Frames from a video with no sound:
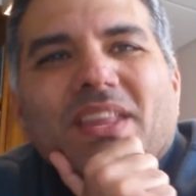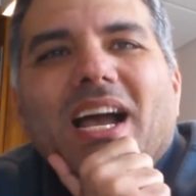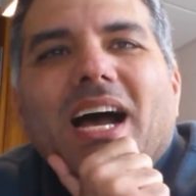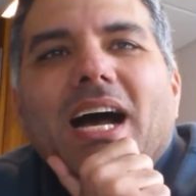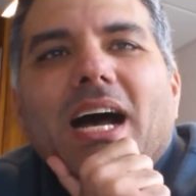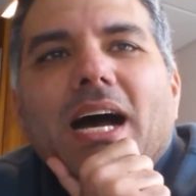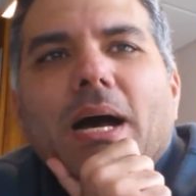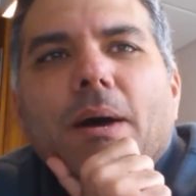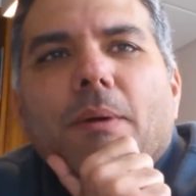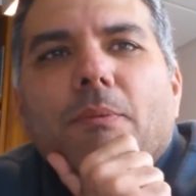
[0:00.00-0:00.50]

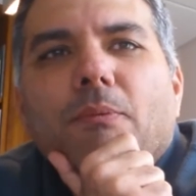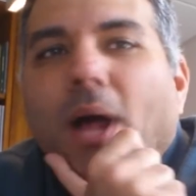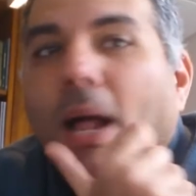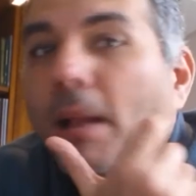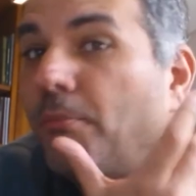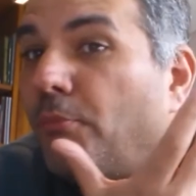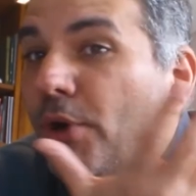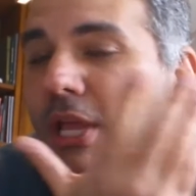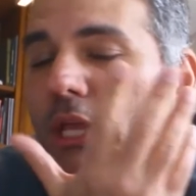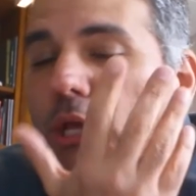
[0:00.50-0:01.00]

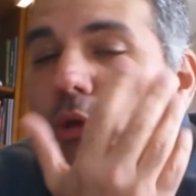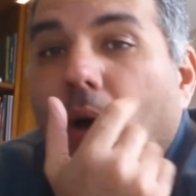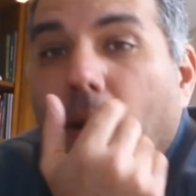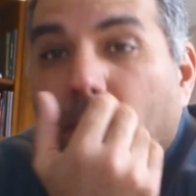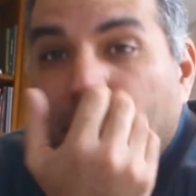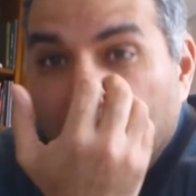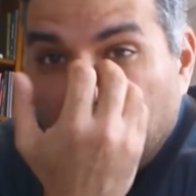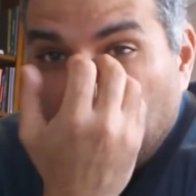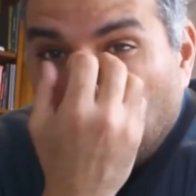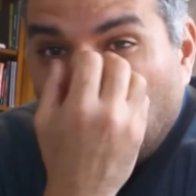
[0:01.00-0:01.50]
I'll break you
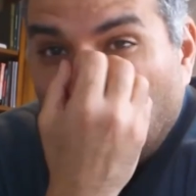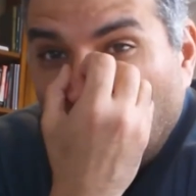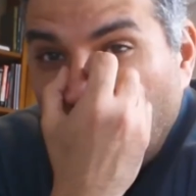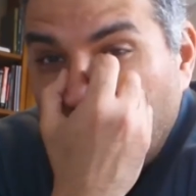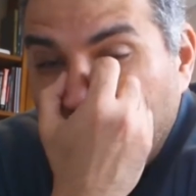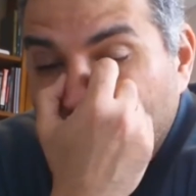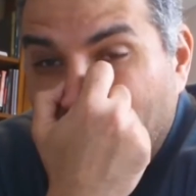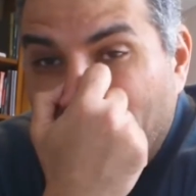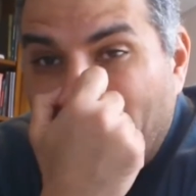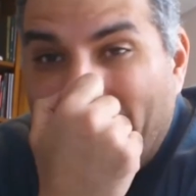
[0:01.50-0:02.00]
up into groups,